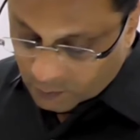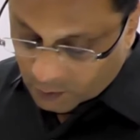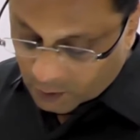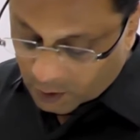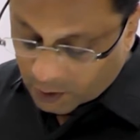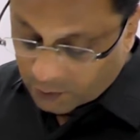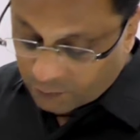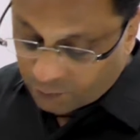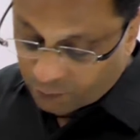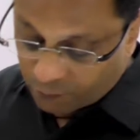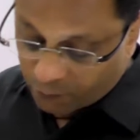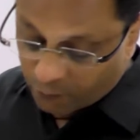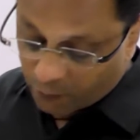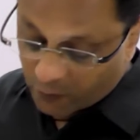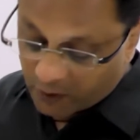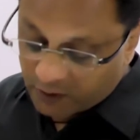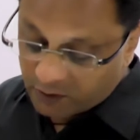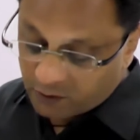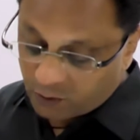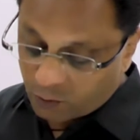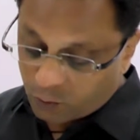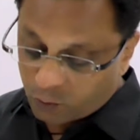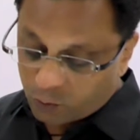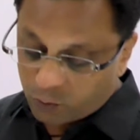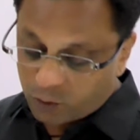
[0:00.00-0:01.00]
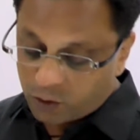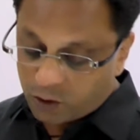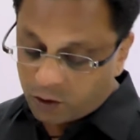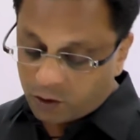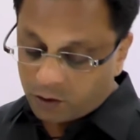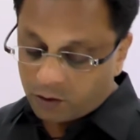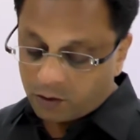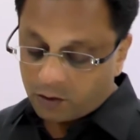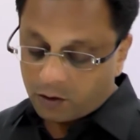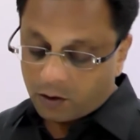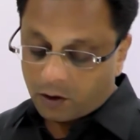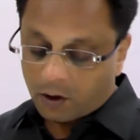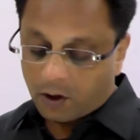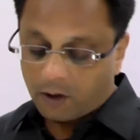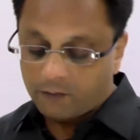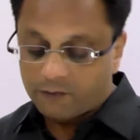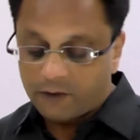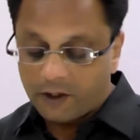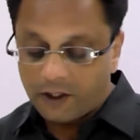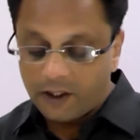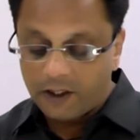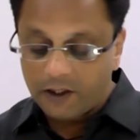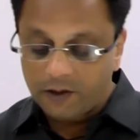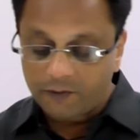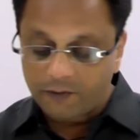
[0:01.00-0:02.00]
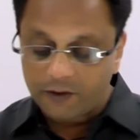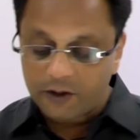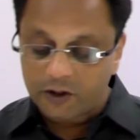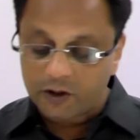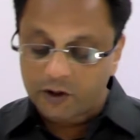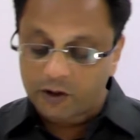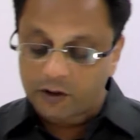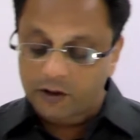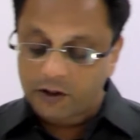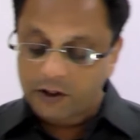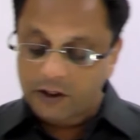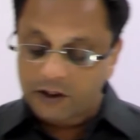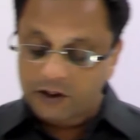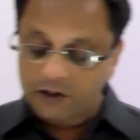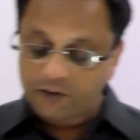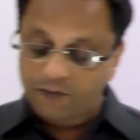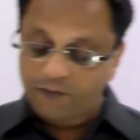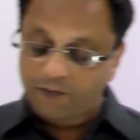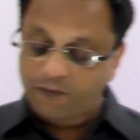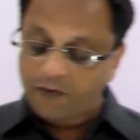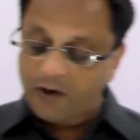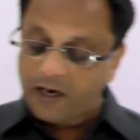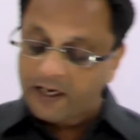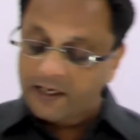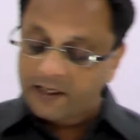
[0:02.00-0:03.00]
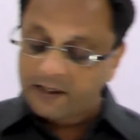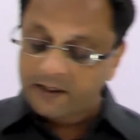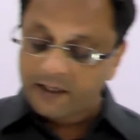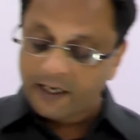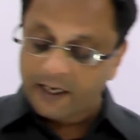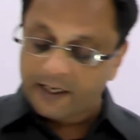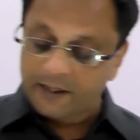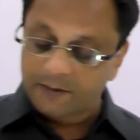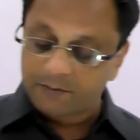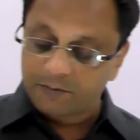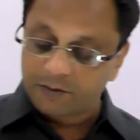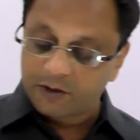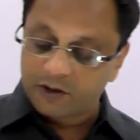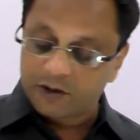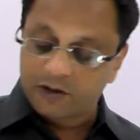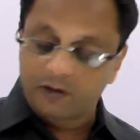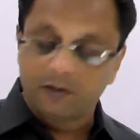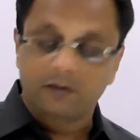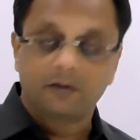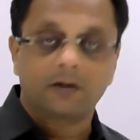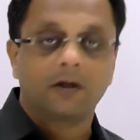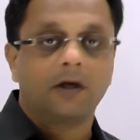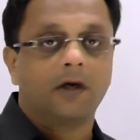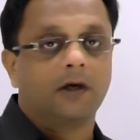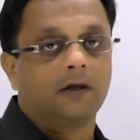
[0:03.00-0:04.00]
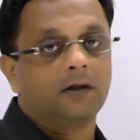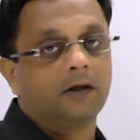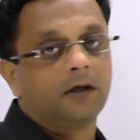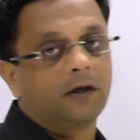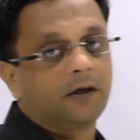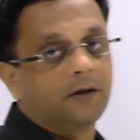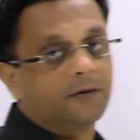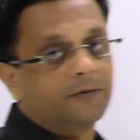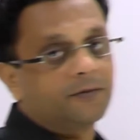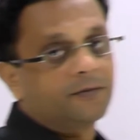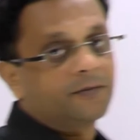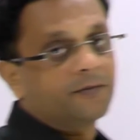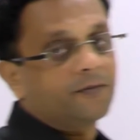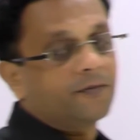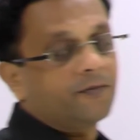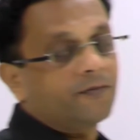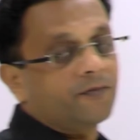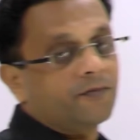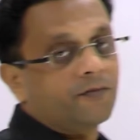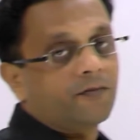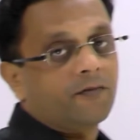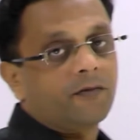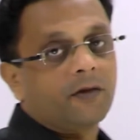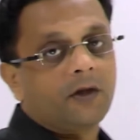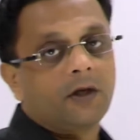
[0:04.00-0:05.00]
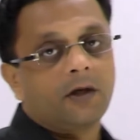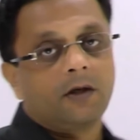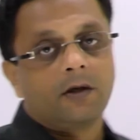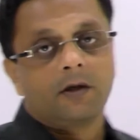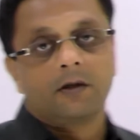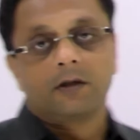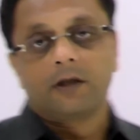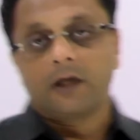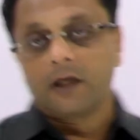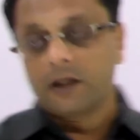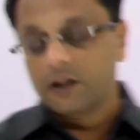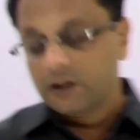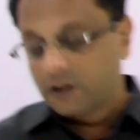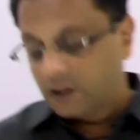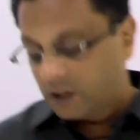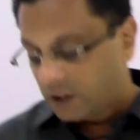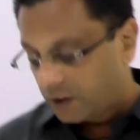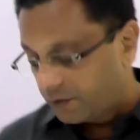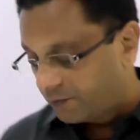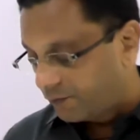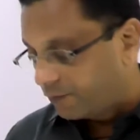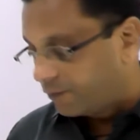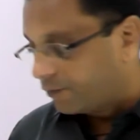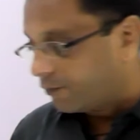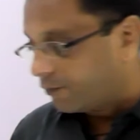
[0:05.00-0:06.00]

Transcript: If one root of the equation is five times the other, that is, if